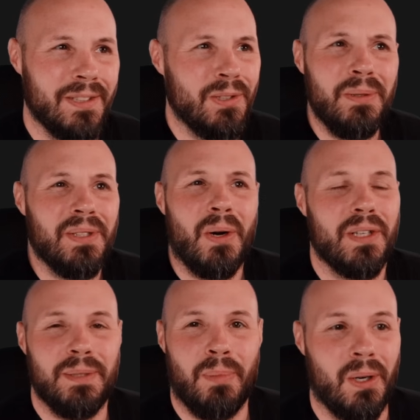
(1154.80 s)
that's always the
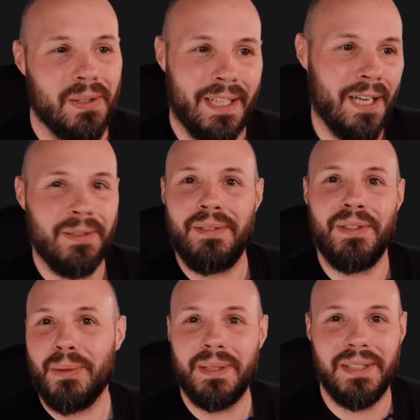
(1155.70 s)
hardest part. Like, I don't
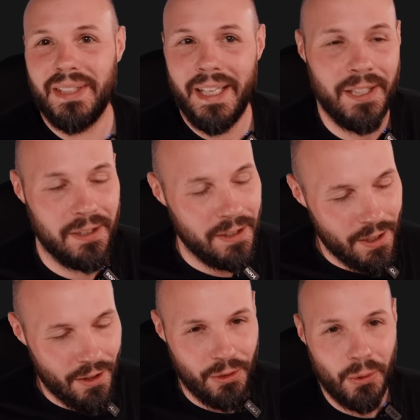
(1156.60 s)
even know what to say here.
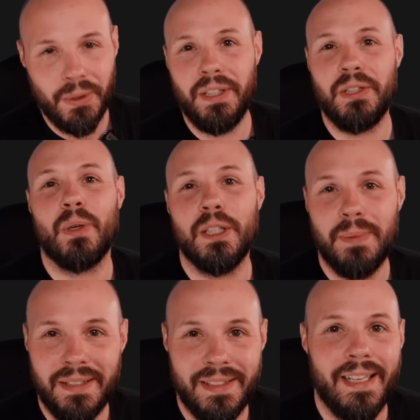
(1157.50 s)
Throw it into
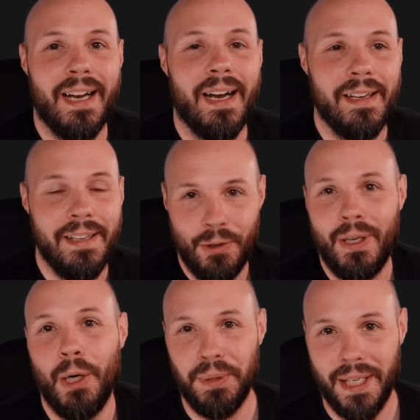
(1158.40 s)
Squarespace's AI and they'll
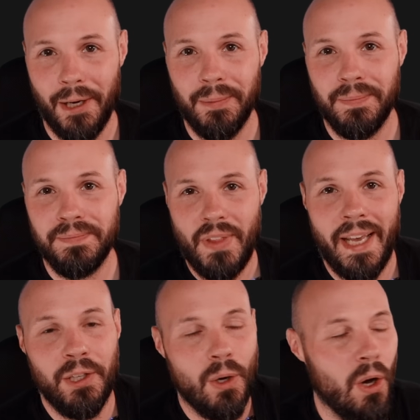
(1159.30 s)
help you out. They
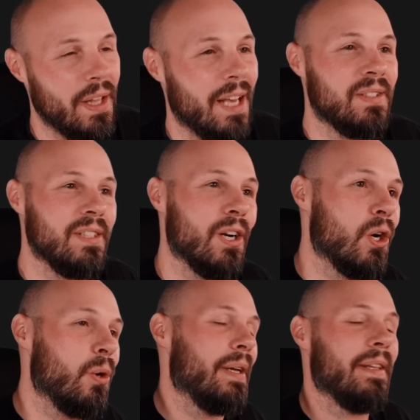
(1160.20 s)
handle all the
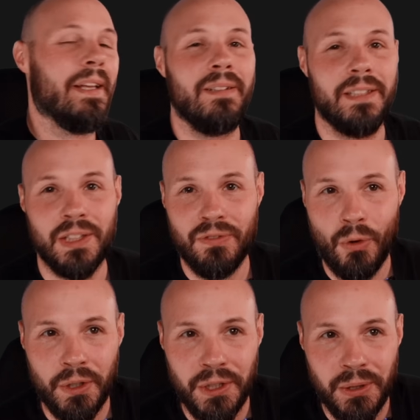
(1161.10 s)
SEO and analytics
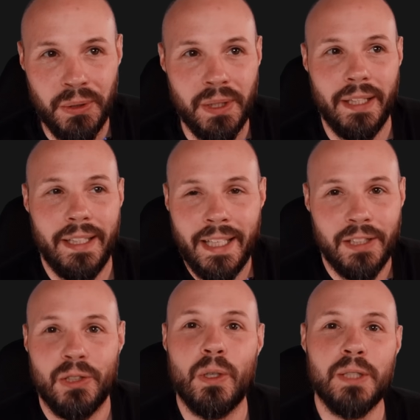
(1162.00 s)
for you.
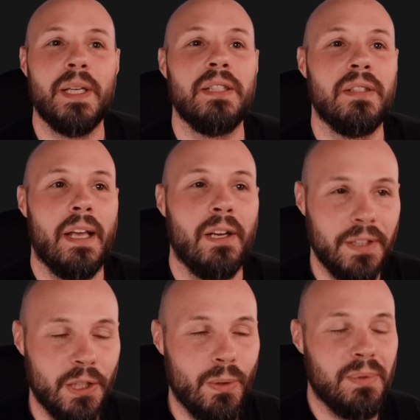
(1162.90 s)
Again, Squarespace
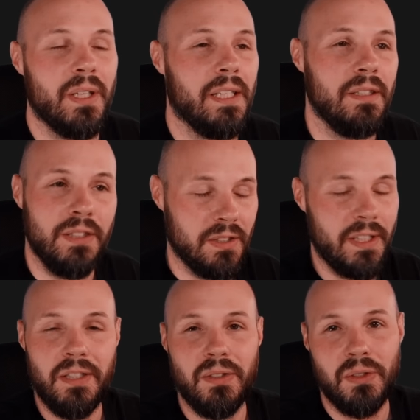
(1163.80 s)
handling your website just
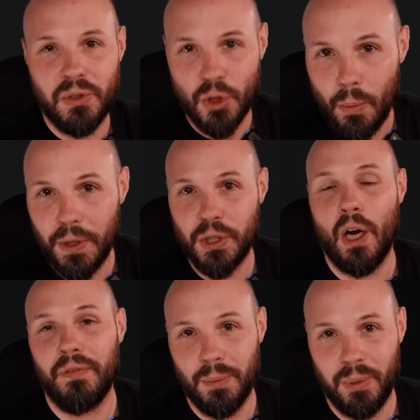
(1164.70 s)
takes so much
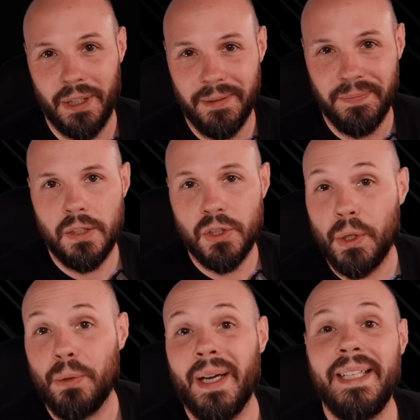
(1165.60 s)
off your plate. So
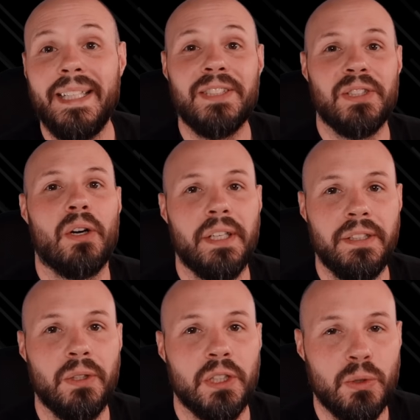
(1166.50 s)
when you're ready to get
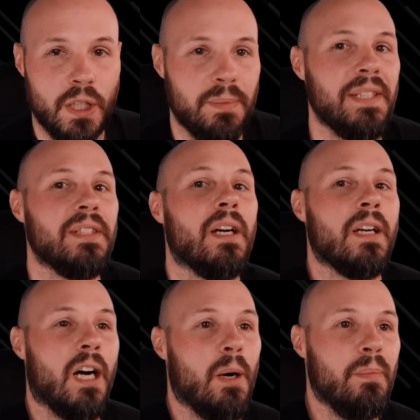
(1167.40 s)
started, go to
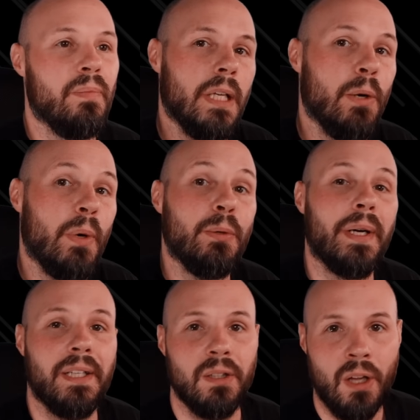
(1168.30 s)
squarespace.com. And when you're
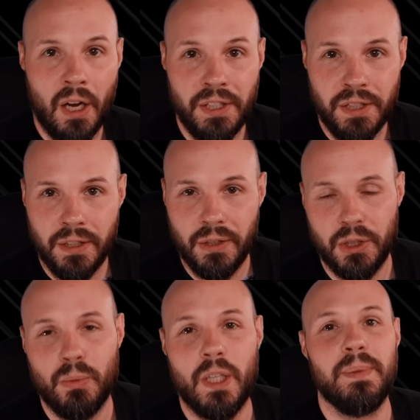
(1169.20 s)
ready to launch, go
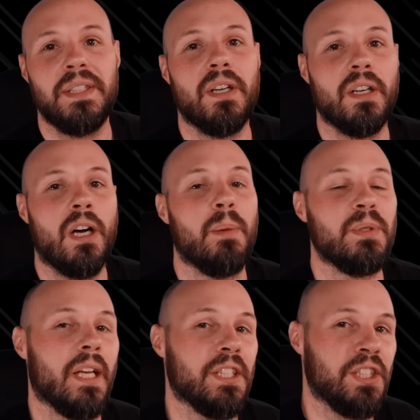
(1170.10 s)
to squarespace.com
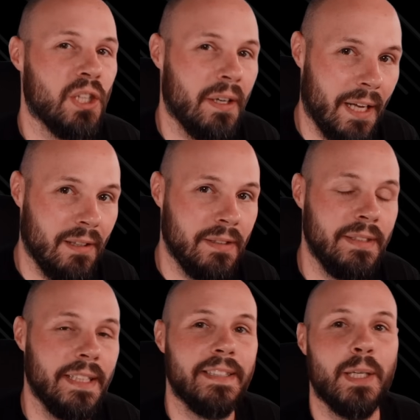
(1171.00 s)
slash Sean Allen
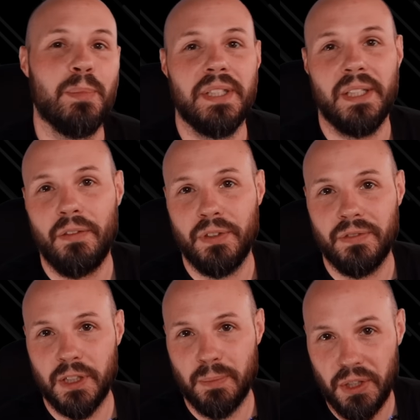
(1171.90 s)
to get 10% off your
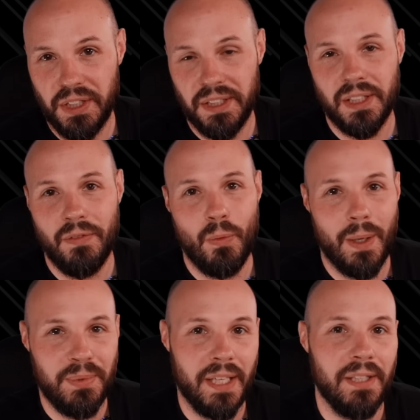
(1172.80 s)
first purchase of a
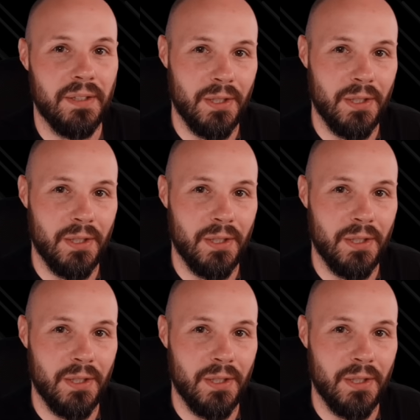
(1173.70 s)
website or